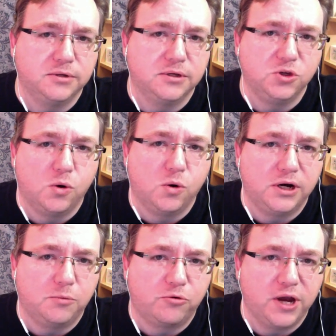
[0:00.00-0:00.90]

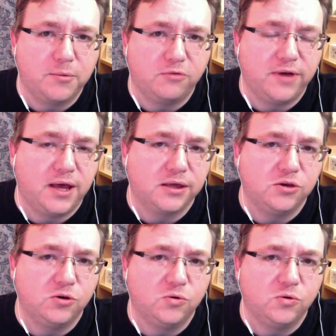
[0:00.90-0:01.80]
URL parameter
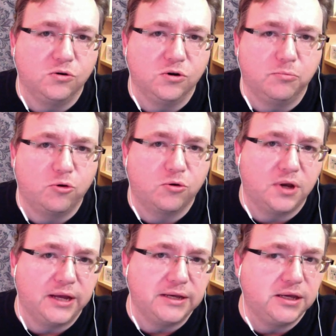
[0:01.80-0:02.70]
value or a
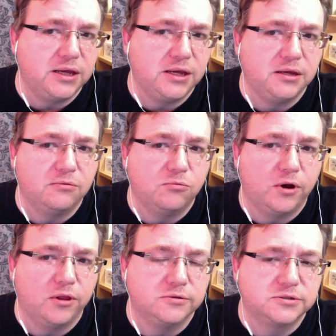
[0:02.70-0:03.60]
portal ID, one
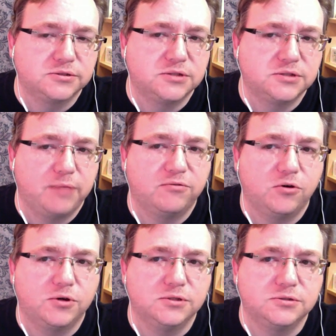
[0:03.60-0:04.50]
of those types of
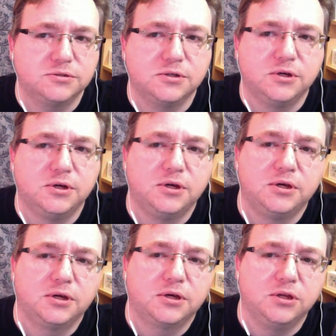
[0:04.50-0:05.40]
tokens?
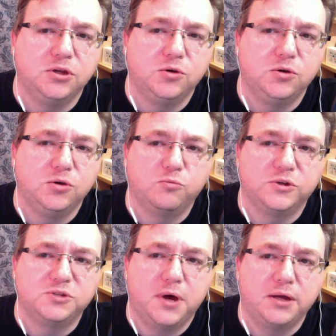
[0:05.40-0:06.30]
Can you
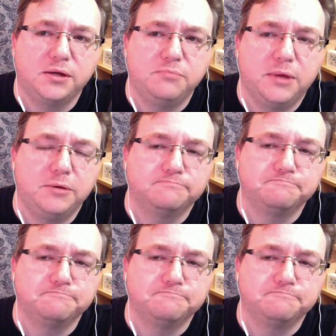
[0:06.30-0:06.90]
respond, maybe?